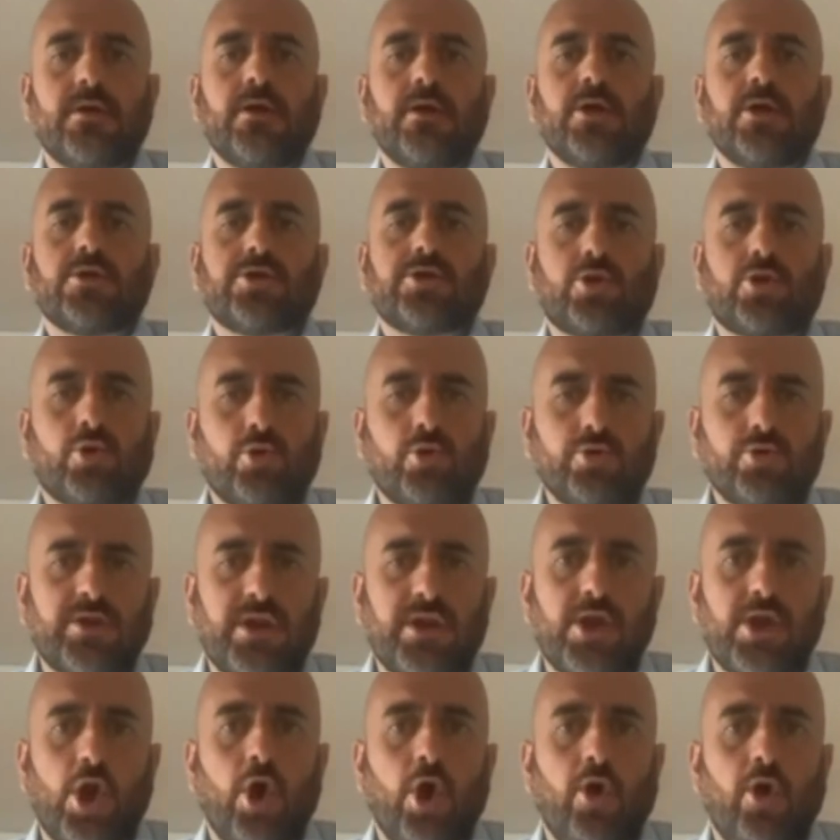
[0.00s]

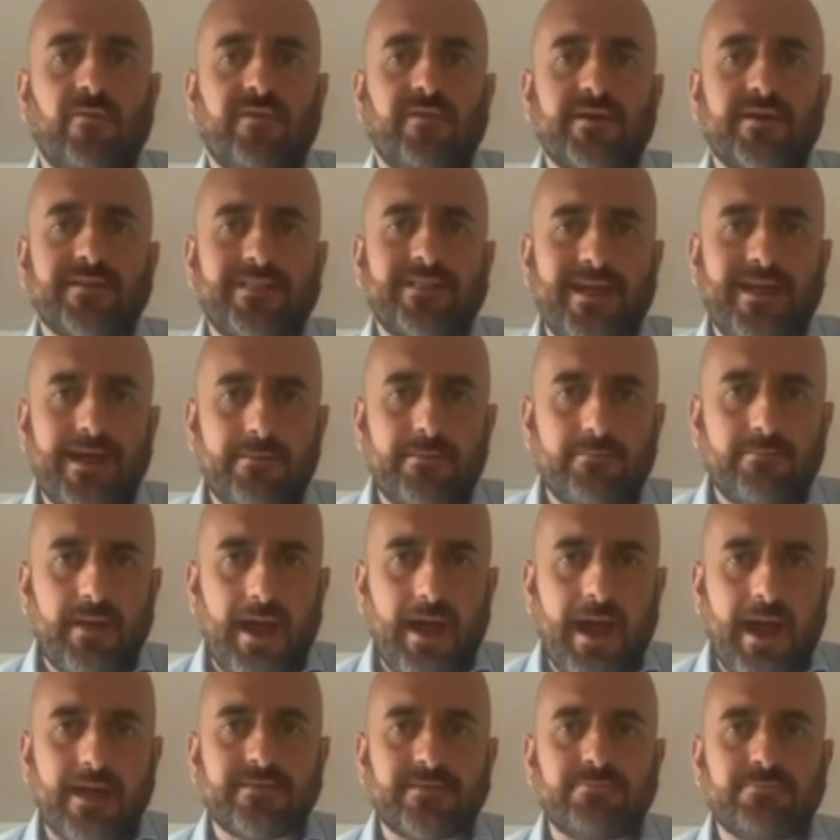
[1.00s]
scrutiny over them
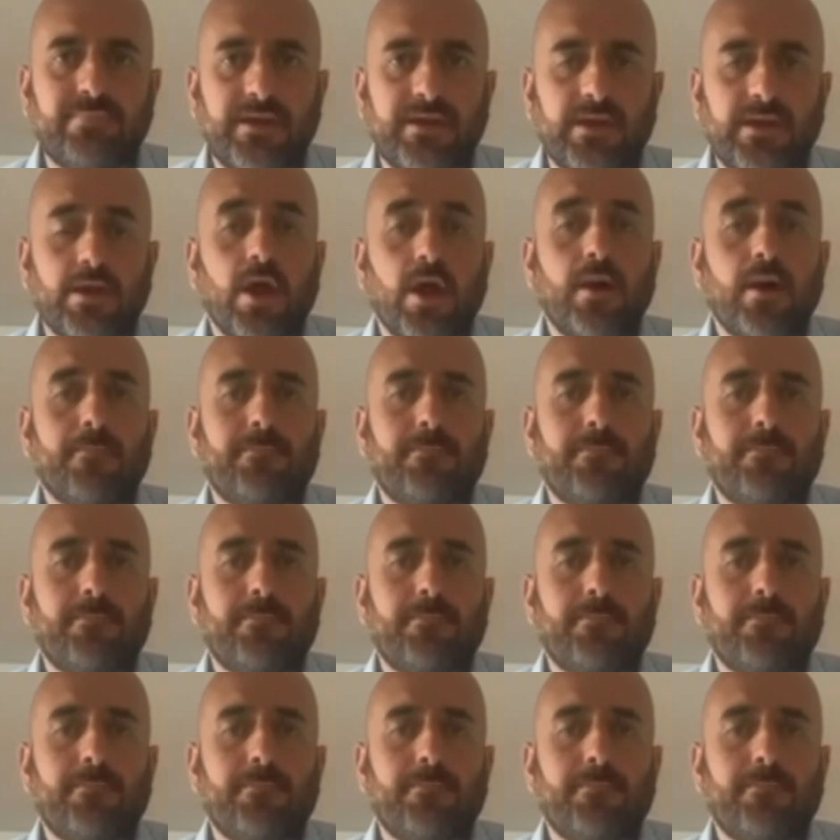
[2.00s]
has been